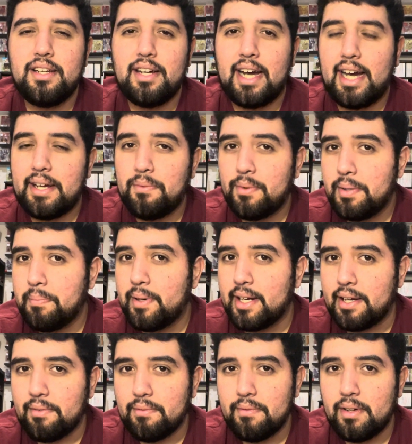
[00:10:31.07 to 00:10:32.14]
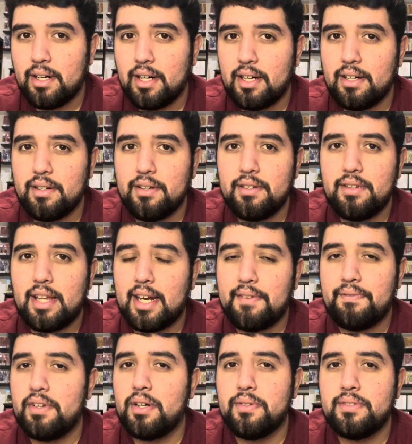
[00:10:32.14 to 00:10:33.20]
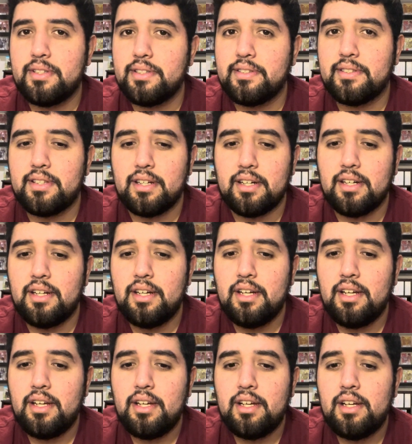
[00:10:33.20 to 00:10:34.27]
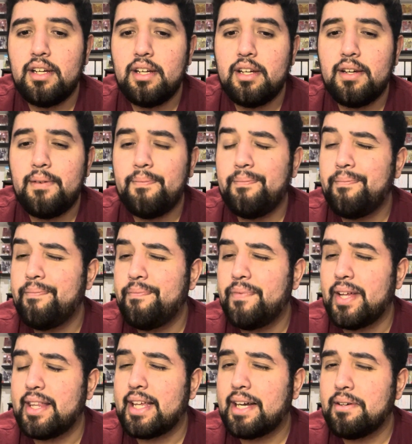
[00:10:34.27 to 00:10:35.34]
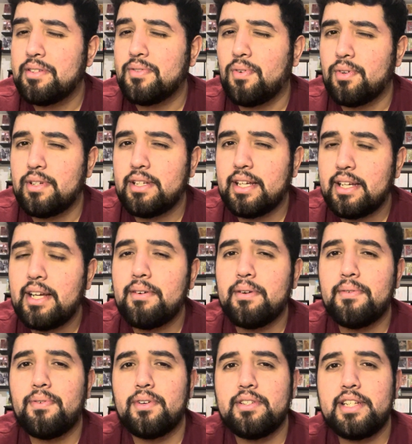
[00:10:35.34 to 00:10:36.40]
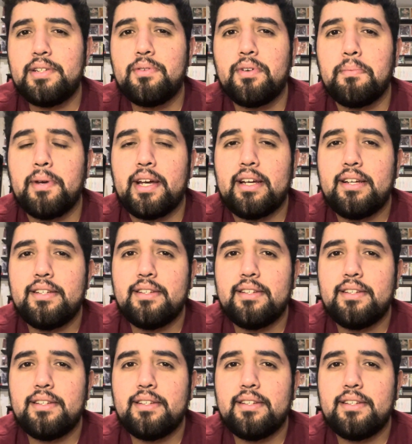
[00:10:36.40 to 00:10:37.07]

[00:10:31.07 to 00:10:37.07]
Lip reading: I had one buddy that I've known since I think I was 14. Yeah, we were 14 when we met.